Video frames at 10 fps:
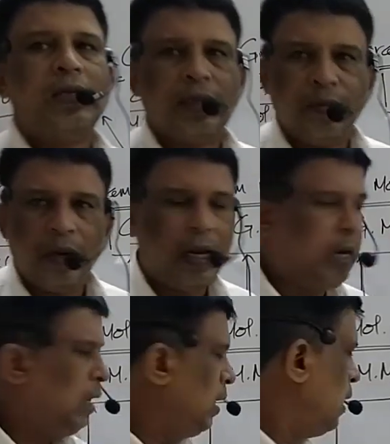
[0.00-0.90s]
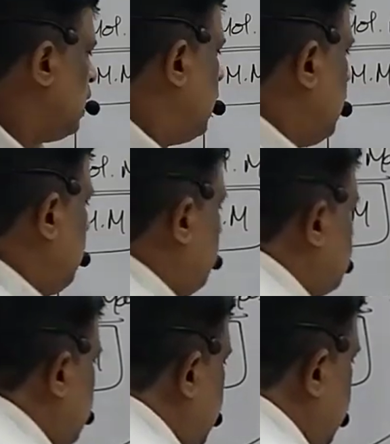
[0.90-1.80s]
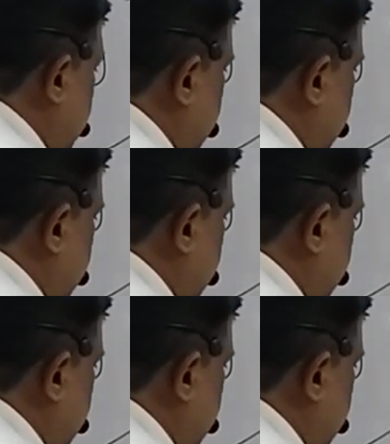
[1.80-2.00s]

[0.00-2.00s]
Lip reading: Similarly, if we select